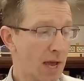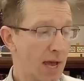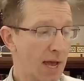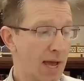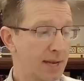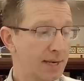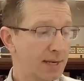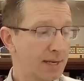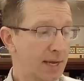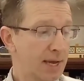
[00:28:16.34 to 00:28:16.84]

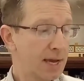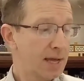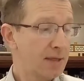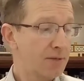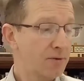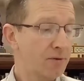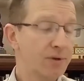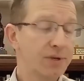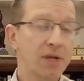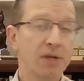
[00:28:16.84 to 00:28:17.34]
And
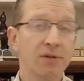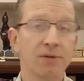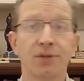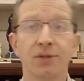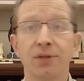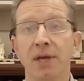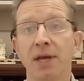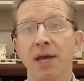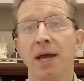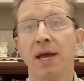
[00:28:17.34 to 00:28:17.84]
the
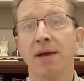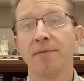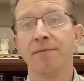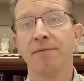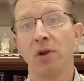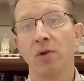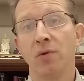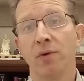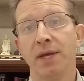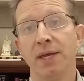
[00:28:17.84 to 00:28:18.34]
results
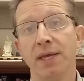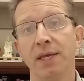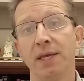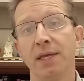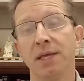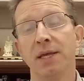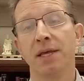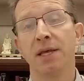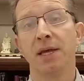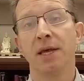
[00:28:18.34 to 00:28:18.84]

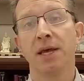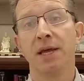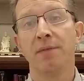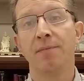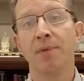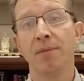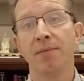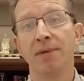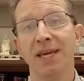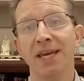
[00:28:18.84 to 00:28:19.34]
following
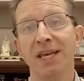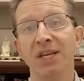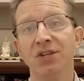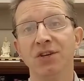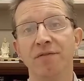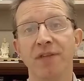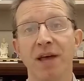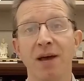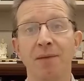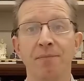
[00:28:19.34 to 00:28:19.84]
the
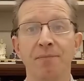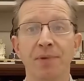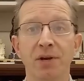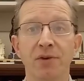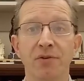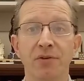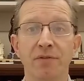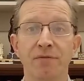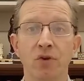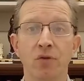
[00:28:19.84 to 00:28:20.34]
publication of that
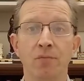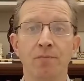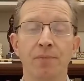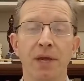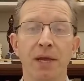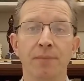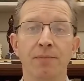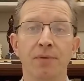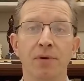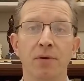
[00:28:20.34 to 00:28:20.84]

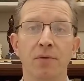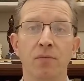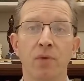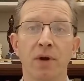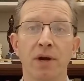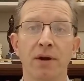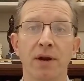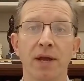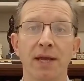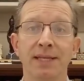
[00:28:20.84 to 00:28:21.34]
peer-reviewed paper
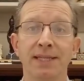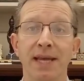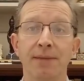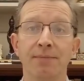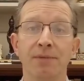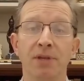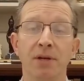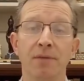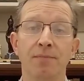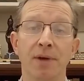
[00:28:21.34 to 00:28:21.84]
were
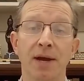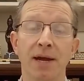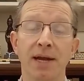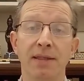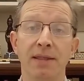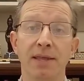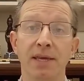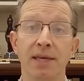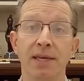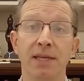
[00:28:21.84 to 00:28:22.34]
accepted
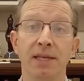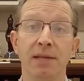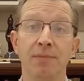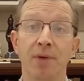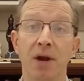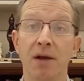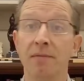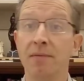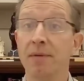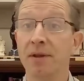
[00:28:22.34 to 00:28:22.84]
by the
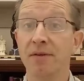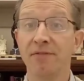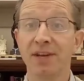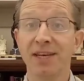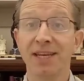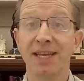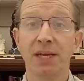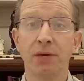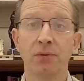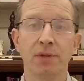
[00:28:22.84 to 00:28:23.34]
Department
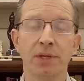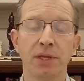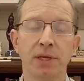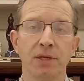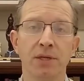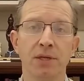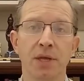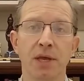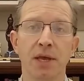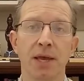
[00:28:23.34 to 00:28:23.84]
of
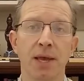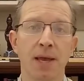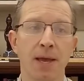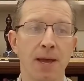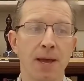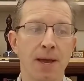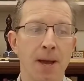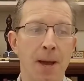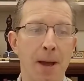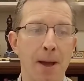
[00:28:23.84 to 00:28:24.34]
Antiquities.
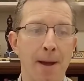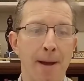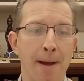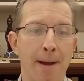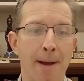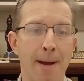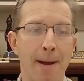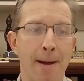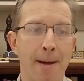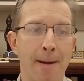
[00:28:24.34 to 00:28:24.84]

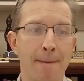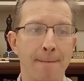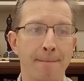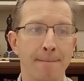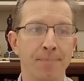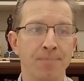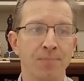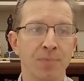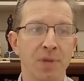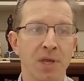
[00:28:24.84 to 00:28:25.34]

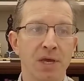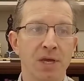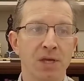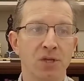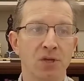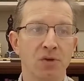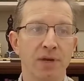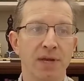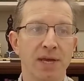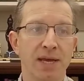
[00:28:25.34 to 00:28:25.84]

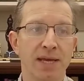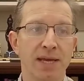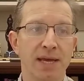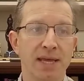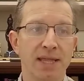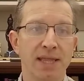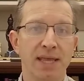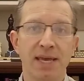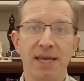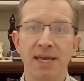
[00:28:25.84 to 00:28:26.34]
So
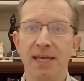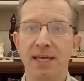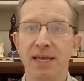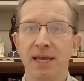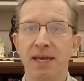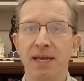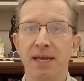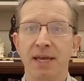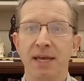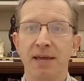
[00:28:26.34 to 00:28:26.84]

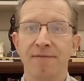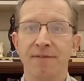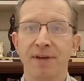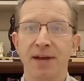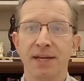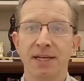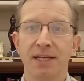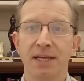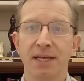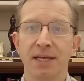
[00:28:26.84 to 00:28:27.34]
they, in
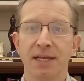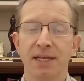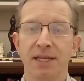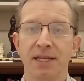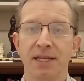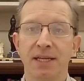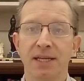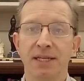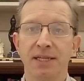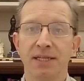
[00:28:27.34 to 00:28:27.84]
fact,
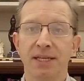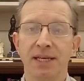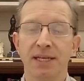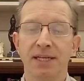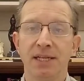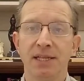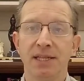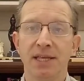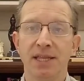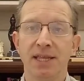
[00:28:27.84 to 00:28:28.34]

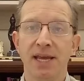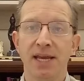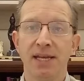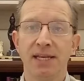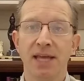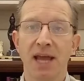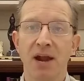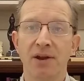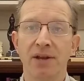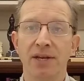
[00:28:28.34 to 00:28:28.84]
stated that they
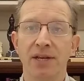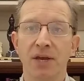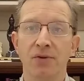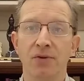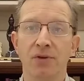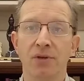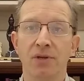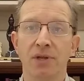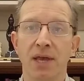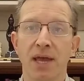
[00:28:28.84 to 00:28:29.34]
had carried
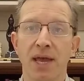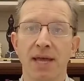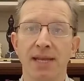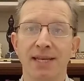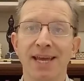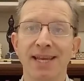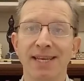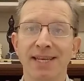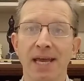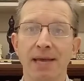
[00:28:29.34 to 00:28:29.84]

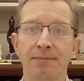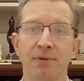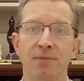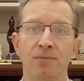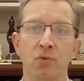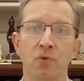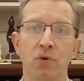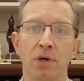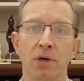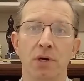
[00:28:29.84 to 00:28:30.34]
out 10
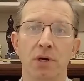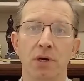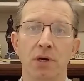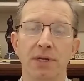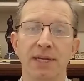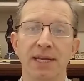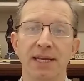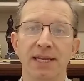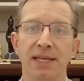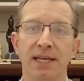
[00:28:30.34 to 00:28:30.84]
times
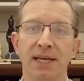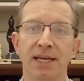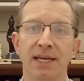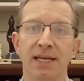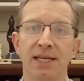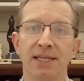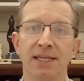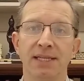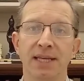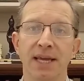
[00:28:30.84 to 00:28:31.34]
more
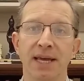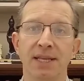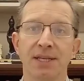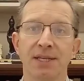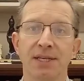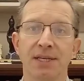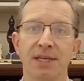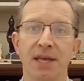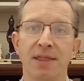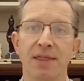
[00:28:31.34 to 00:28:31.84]
data
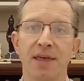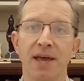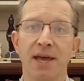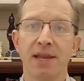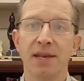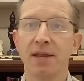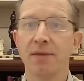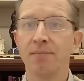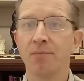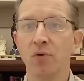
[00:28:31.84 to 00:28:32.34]
scans
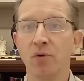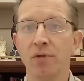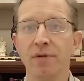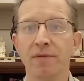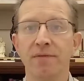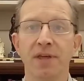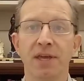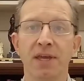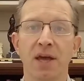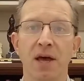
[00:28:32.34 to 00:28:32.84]
than
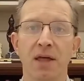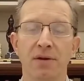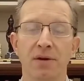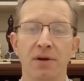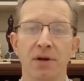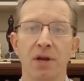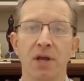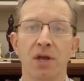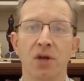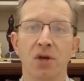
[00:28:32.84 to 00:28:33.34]
both of the
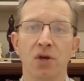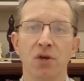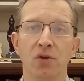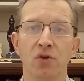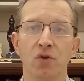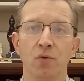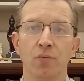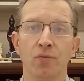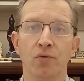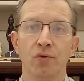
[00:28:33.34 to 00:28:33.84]
other
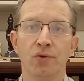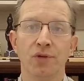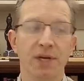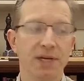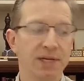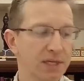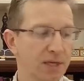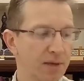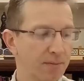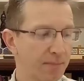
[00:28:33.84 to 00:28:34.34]
2
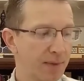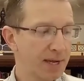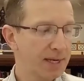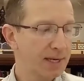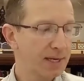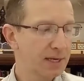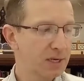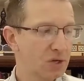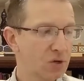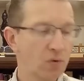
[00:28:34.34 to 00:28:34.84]
projects
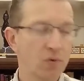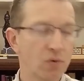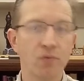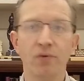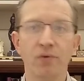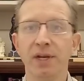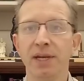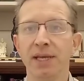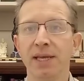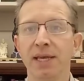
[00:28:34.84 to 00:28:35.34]
combined.
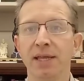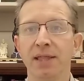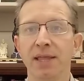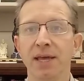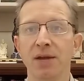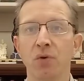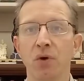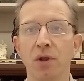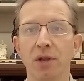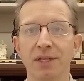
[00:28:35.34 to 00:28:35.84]
So really,
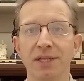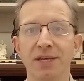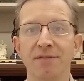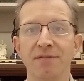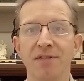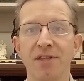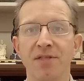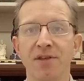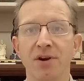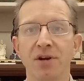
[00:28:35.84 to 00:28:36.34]
the
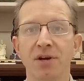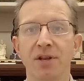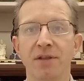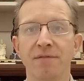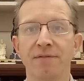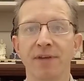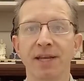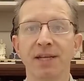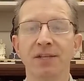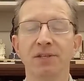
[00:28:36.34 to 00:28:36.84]
quality of the third
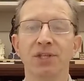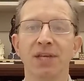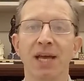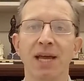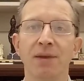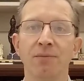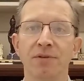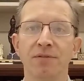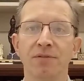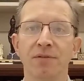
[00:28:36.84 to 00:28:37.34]
and final
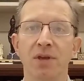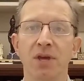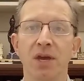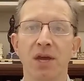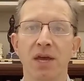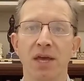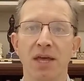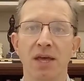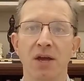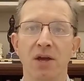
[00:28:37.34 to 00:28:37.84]
scan was
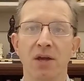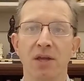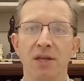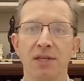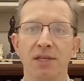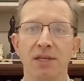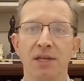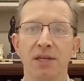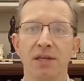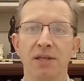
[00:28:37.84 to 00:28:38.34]

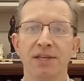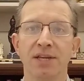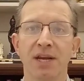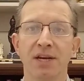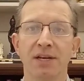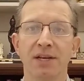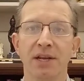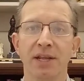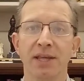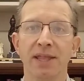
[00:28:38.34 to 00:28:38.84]

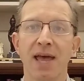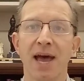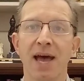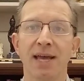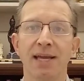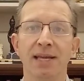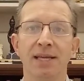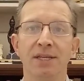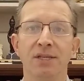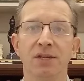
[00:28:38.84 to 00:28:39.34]
certainly the
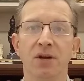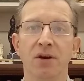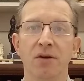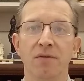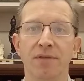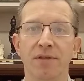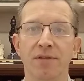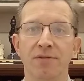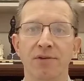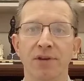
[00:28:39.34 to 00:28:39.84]
highest
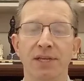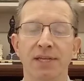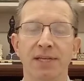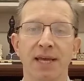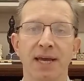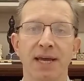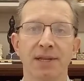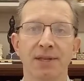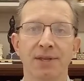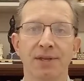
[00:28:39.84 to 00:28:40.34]
of the 3
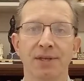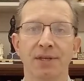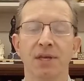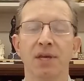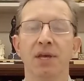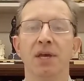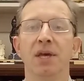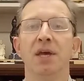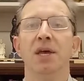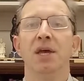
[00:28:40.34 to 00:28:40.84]
scans.